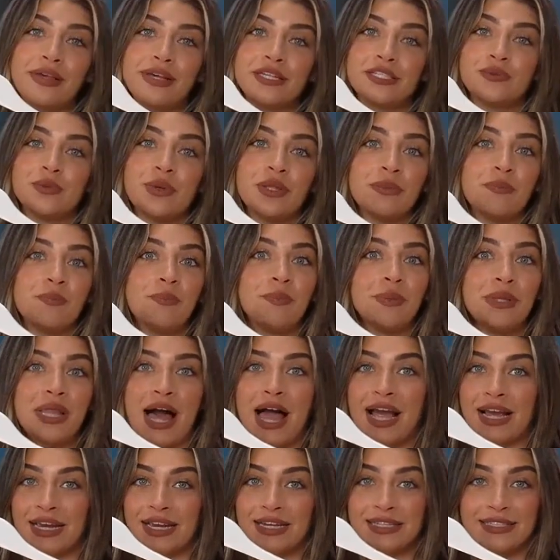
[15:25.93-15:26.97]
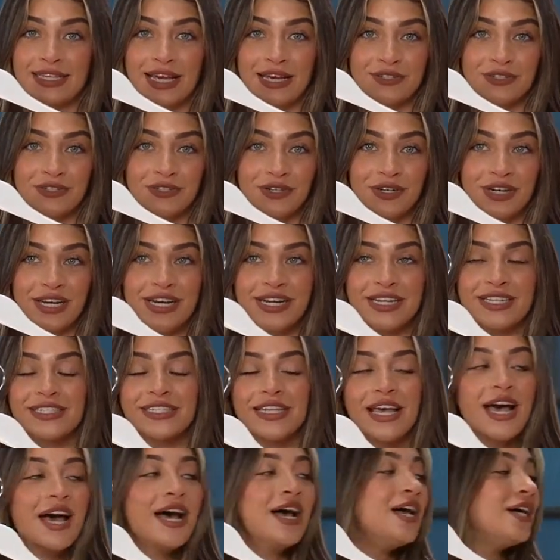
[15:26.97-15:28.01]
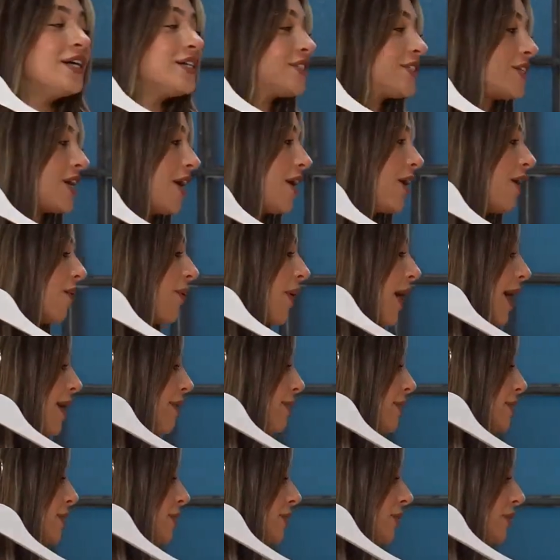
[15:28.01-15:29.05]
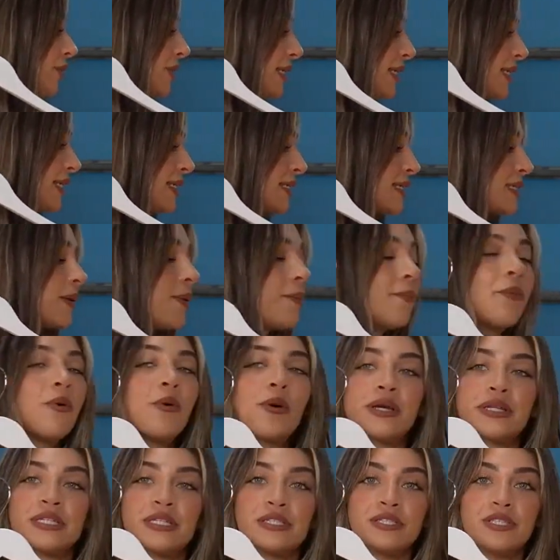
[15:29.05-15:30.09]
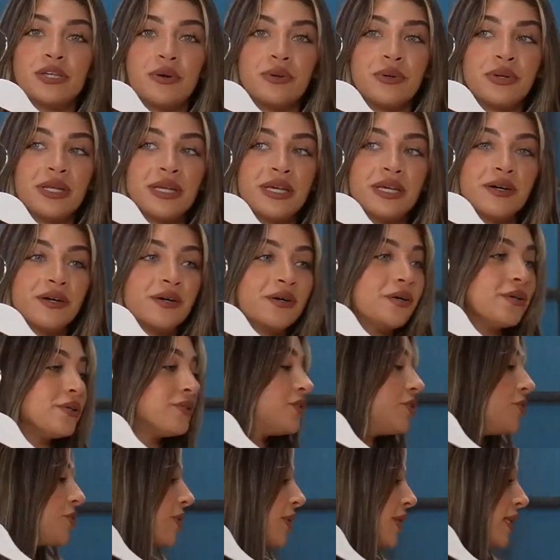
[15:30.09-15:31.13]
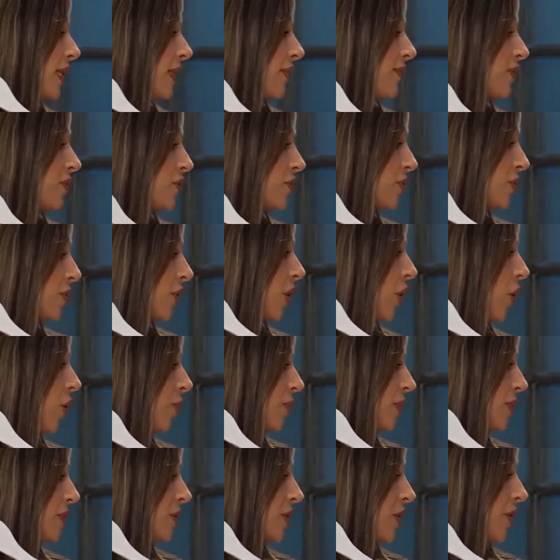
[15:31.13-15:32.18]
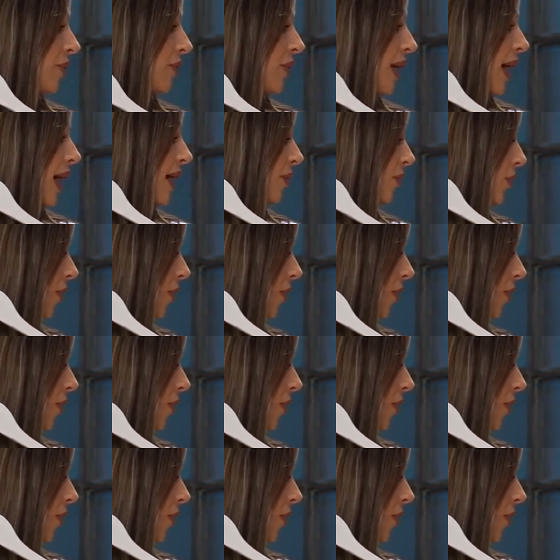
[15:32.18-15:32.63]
this with black accessories. So I would do these pointed toed heels. You could even do the open toe 9